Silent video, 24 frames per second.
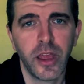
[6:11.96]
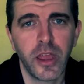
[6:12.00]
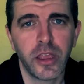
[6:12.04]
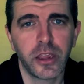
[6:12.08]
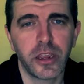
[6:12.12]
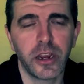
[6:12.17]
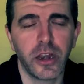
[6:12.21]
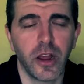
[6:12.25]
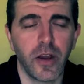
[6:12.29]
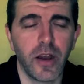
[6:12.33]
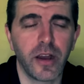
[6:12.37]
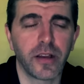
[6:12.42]

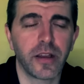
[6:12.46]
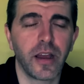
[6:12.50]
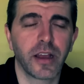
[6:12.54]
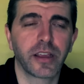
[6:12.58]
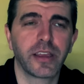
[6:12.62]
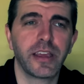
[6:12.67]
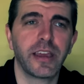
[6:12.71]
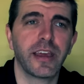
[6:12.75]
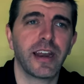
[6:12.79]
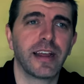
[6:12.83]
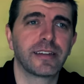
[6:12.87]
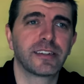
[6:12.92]
You know,
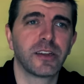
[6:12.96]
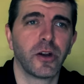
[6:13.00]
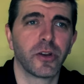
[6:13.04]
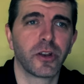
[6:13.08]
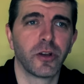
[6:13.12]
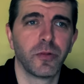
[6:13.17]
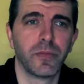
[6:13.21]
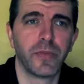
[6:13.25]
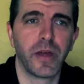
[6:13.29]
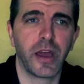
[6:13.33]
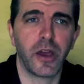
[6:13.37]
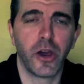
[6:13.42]
again, I talked
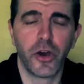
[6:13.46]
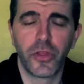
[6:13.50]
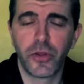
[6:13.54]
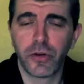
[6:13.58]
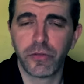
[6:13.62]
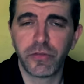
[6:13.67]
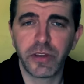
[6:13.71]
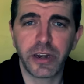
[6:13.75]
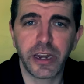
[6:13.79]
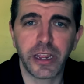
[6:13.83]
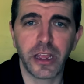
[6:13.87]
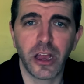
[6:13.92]
on my other
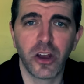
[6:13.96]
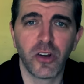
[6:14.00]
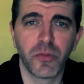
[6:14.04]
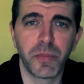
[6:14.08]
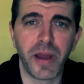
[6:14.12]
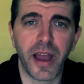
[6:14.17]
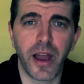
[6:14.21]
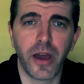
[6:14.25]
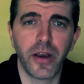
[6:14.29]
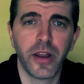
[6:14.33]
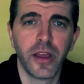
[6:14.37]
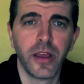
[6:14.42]
video
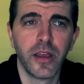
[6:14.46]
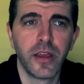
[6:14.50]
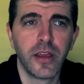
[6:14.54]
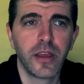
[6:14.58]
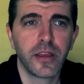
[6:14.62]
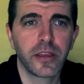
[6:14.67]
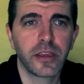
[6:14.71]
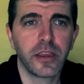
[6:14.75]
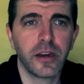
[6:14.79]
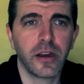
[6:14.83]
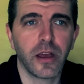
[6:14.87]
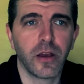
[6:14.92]
about,
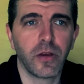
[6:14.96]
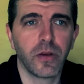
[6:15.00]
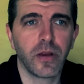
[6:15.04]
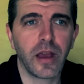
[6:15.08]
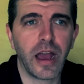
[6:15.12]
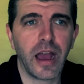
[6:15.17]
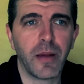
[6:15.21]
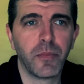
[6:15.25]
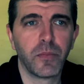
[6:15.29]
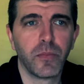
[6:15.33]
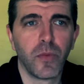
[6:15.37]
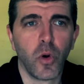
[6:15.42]
you know,
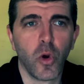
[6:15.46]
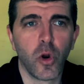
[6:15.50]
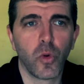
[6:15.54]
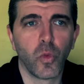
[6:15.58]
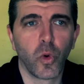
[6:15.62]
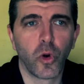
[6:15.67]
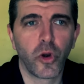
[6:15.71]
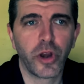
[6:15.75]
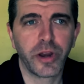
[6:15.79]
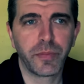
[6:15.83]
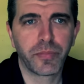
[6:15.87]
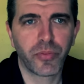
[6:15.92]
I'm more
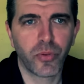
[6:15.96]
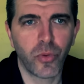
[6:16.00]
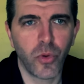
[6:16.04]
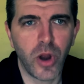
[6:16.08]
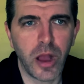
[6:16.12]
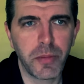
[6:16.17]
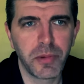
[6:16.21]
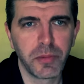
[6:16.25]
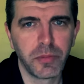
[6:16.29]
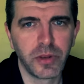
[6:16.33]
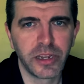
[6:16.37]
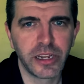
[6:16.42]
worried
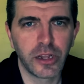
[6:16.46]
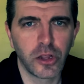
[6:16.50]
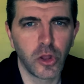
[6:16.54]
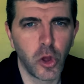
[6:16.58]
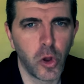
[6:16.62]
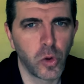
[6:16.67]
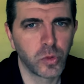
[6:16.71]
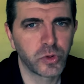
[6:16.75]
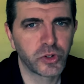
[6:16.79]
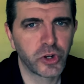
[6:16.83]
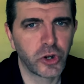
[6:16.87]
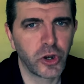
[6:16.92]
probably
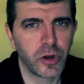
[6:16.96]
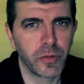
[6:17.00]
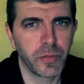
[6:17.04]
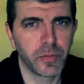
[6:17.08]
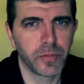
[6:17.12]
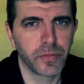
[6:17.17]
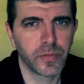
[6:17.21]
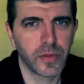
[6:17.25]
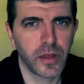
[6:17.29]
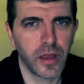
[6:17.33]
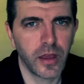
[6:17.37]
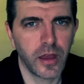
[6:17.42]

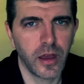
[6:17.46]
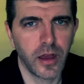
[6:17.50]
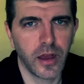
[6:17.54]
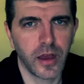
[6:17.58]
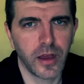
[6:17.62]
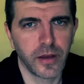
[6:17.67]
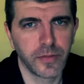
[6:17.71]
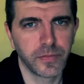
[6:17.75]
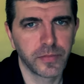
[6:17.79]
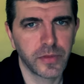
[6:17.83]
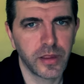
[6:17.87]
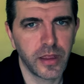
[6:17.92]
long-term
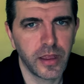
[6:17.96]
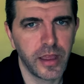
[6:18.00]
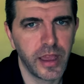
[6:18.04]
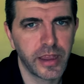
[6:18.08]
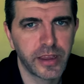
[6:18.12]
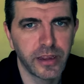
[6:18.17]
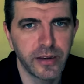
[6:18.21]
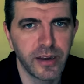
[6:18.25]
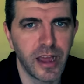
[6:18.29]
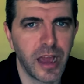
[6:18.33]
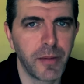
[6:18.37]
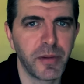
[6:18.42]
uh,
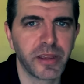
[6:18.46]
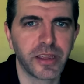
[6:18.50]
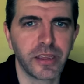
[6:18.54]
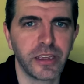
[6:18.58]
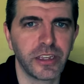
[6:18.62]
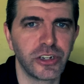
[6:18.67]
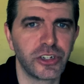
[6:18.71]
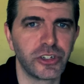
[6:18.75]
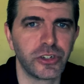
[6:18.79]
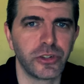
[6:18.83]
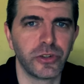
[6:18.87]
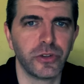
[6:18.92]
economic
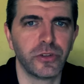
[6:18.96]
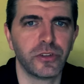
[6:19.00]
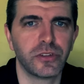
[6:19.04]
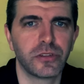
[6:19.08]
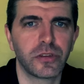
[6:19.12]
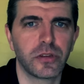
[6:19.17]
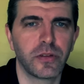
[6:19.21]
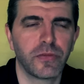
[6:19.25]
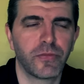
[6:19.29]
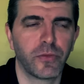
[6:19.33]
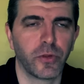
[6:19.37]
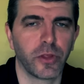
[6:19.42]
issues
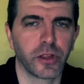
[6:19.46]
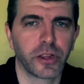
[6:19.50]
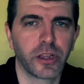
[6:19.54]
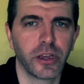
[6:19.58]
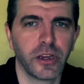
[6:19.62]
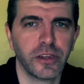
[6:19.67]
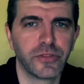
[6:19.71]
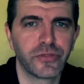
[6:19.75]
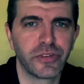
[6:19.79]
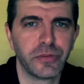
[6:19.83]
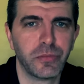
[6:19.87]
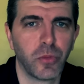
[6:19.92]
for the
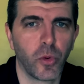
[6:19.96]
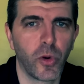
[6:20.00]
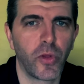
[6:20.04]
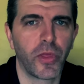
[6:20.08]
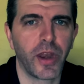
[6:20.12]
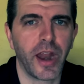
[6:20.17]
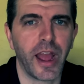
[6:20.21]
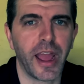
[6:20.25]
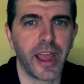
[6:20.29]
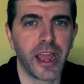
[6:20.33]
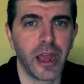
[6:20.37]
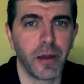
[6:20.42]
country more than
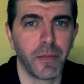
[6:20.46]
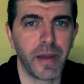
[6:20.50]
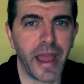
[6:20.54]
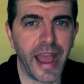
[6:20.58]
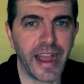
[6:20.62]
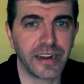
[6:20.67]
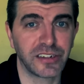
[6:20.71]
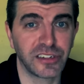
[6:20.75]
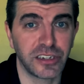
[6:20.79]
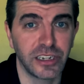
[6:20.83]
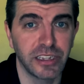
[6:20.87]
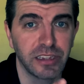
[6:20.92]
I am
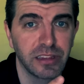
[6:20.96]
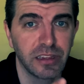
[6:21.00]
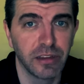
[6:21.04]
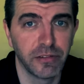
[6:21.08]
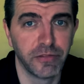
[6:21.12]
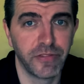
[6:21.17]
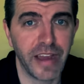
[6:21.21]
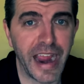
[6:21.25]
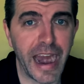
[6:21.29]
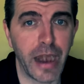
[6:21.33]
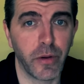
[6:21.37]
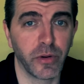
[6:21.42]
actually the
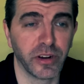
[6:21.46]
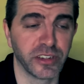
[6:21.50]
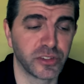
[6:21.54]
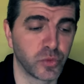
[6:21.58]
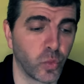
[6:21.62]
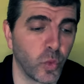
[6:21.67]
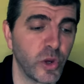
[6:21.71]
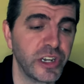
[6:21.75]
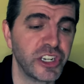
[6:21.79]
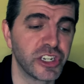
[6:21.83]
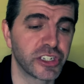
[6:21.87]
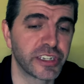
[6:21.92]
virus.
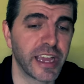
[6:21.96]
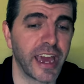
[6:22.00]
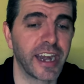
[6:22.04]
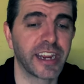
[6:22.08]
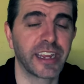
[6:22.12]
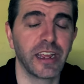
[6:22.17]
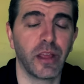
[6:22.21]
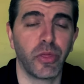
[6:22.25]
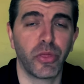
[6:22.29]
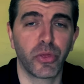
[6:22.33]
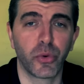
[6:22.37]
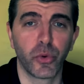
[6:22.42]
We just got to
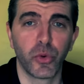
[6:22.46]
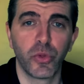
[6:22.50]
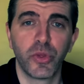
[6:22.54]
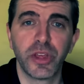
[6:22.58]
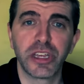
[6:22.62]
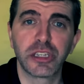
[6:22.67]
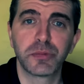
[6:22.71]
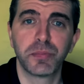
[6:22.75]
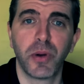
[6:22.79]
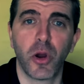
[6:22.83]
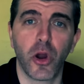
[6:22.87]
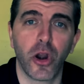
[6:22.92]
get through
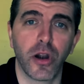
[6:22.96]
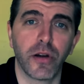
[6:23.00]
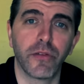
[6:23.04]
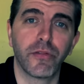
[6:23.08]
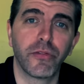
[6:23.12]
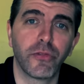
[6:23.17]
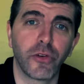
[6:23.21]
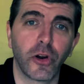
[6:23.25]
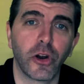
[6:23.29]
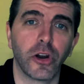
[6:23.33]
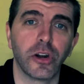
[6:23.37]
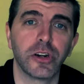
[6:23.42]
this part
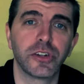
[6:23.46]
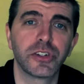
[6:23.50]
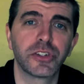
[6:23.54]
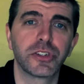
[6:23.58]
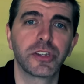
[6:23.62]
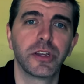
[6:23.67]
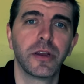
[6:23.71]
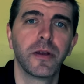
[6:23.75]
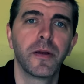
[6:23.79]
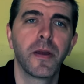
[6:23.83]
first.